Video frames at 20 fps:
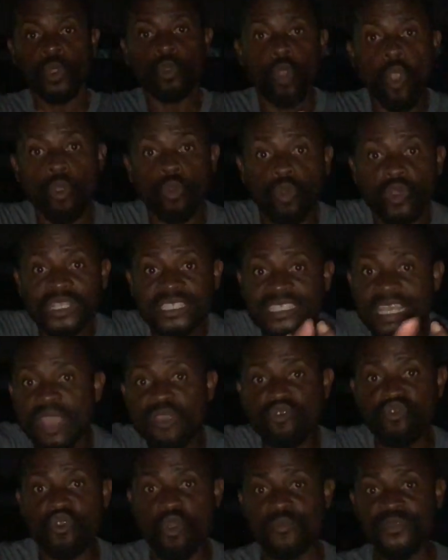
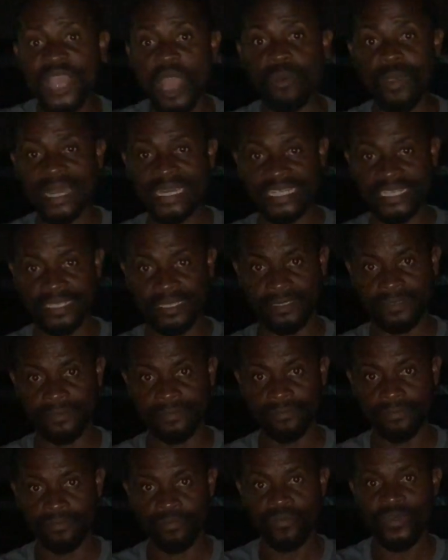Conconsent Gubiawali,
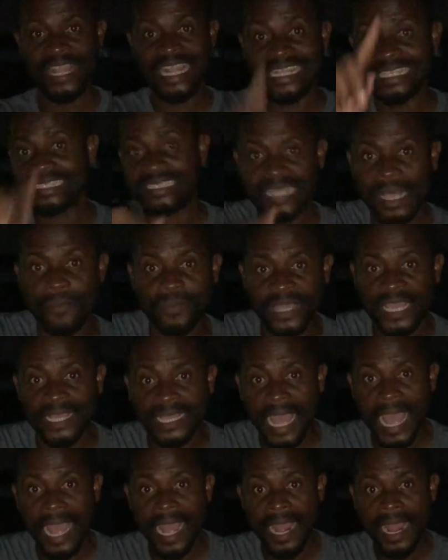and some
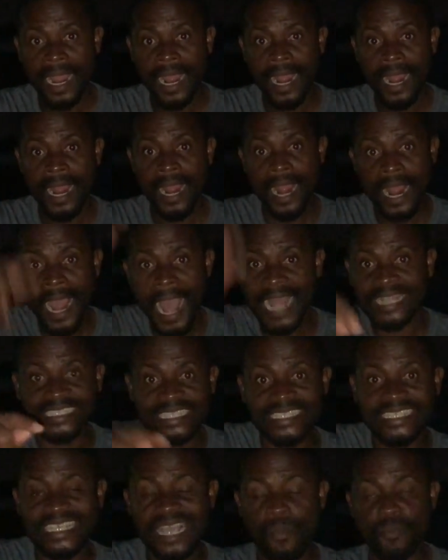kicker,
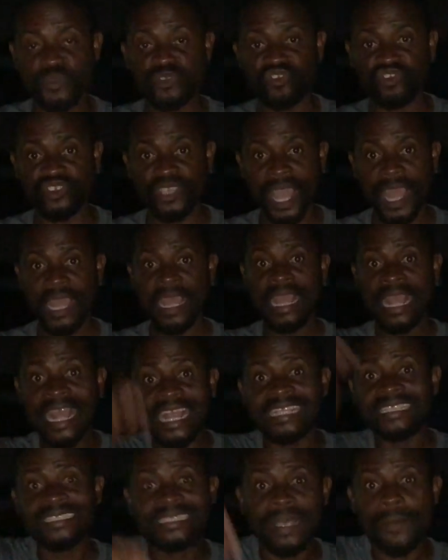Atitia Busia,
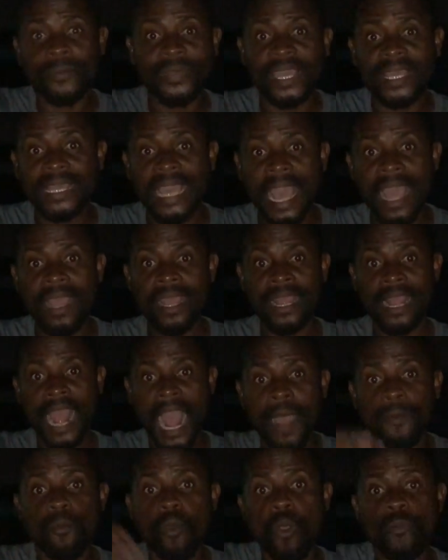and some kicker,
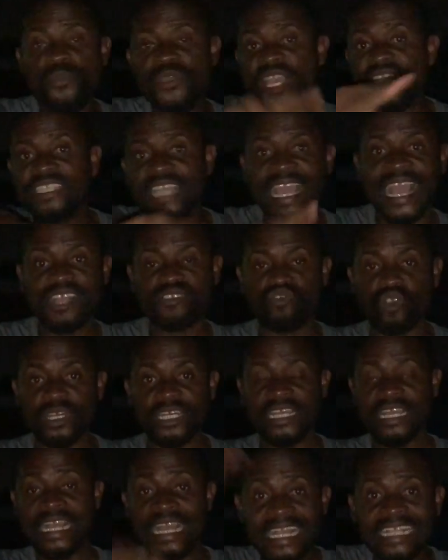a more beer
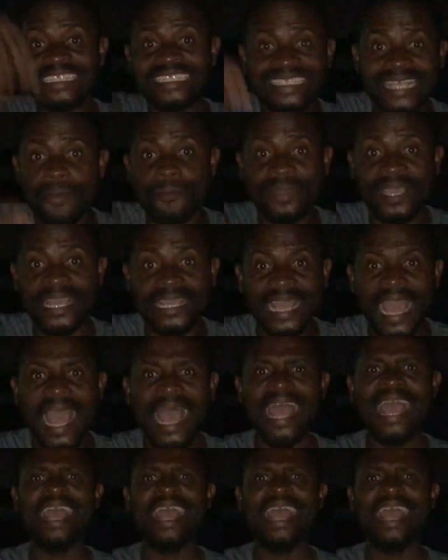Jayasoli, and some kicker,